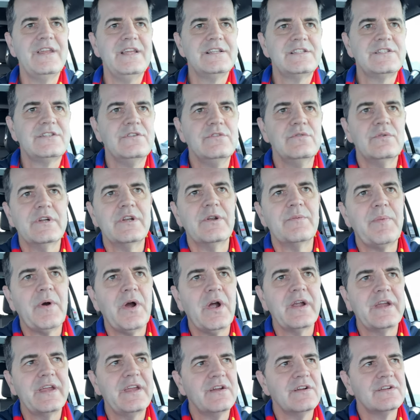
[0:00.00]
into Winter
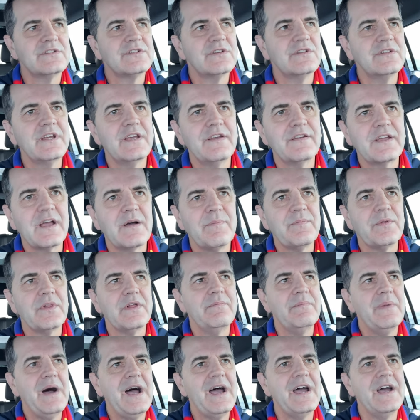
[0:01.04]
Park here, it's only a couple
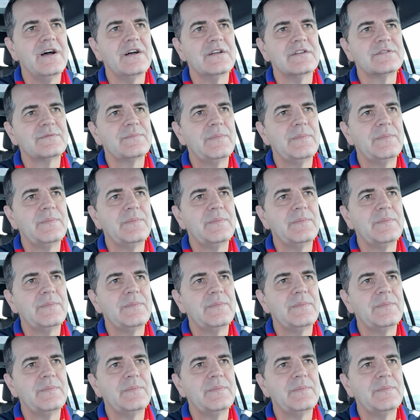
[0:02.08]
of miles,